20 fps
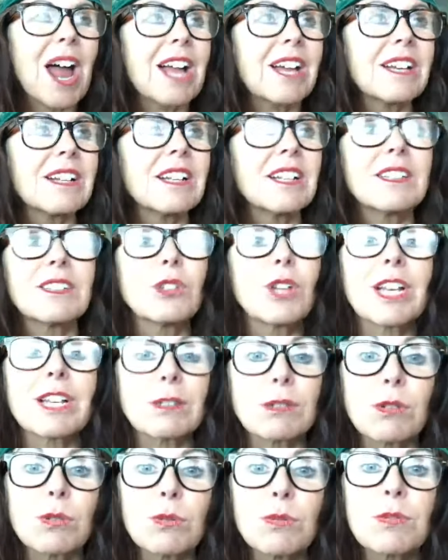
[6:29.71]
I'm going
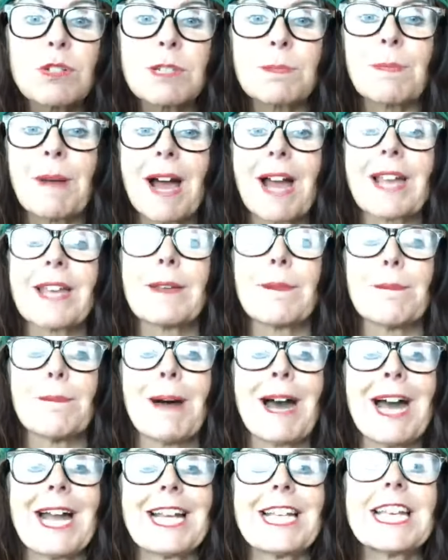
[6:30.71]
to lose my
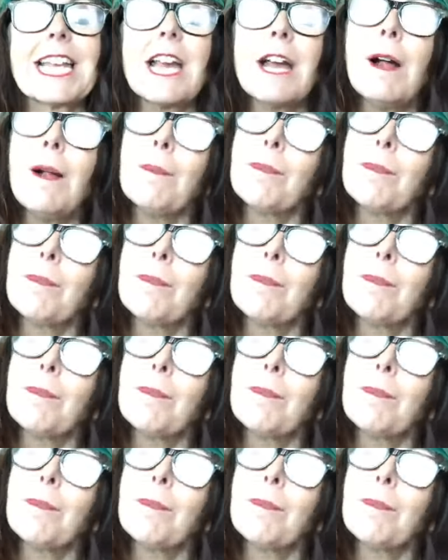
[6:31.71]
mind.